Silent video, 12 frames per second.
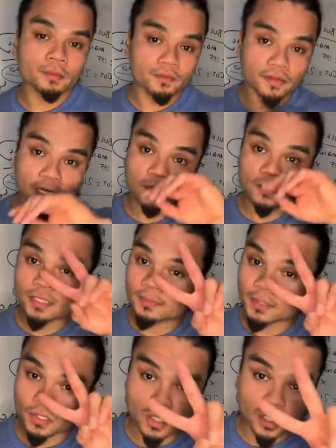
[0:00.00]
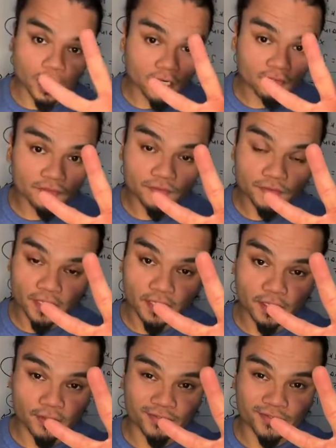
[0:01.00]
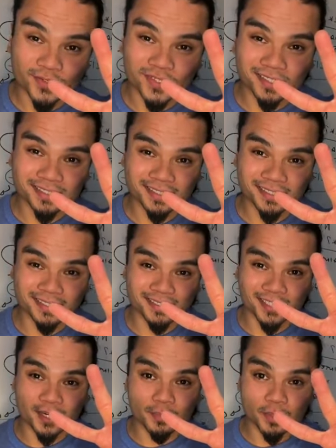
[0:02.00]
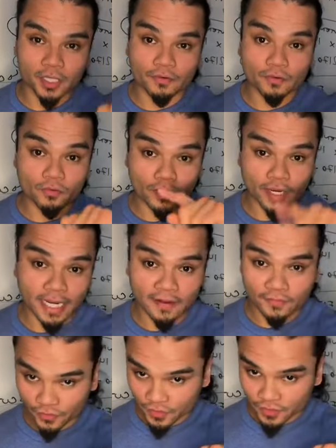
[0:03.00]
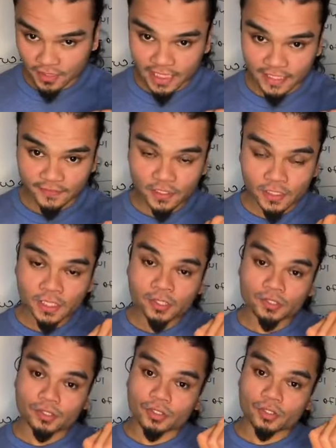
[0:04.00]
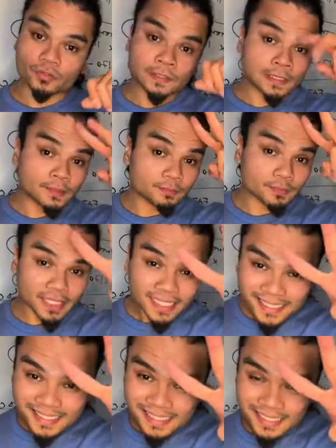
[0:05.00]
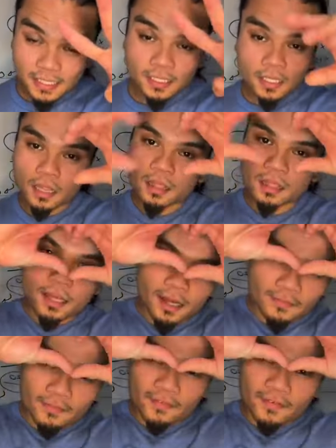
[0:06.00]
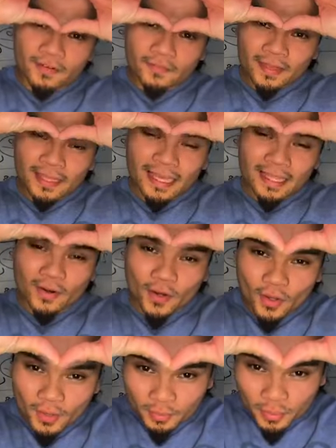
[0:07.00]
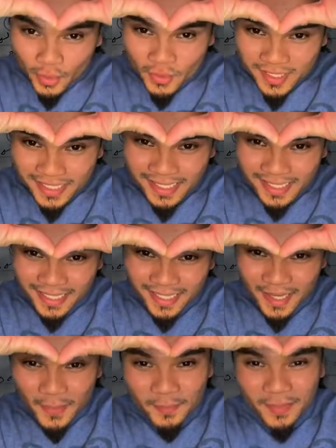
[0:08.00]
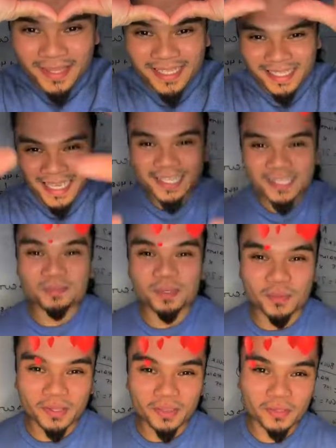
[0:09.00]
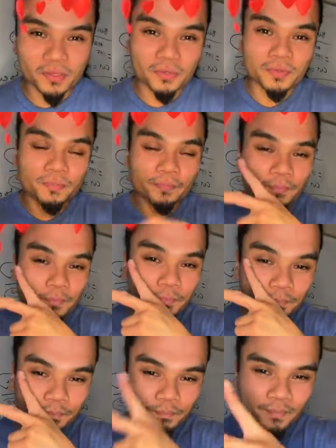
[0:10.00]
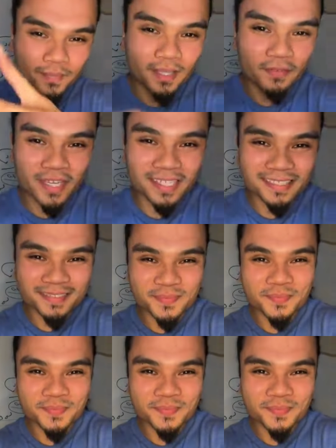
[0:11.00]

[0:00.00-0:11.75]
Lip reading: But for now, I'm going to log off. I got another phone call to hop on right after this live. So peace, love, and all the protein. May the gains be with you. Love you guys.